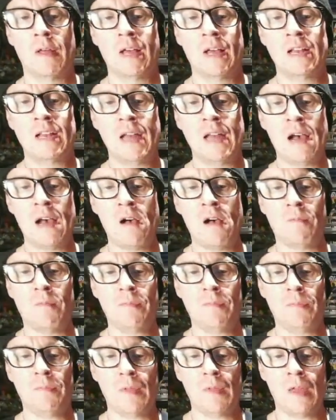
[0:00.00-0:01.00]
Now,
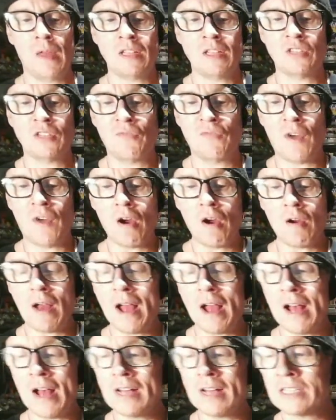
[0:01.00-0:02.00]
as far
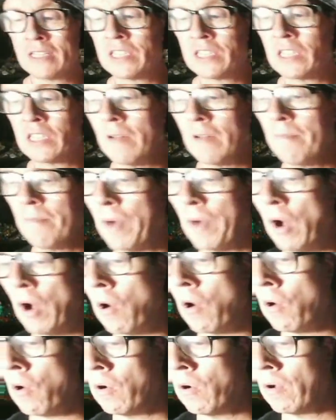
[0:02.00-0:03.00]
as
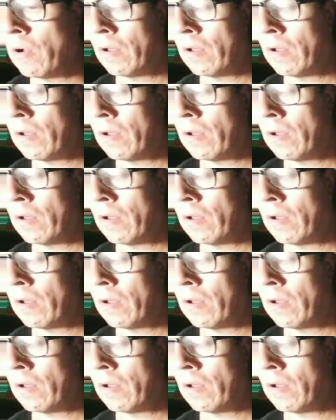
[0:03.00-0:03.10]
Sunbow,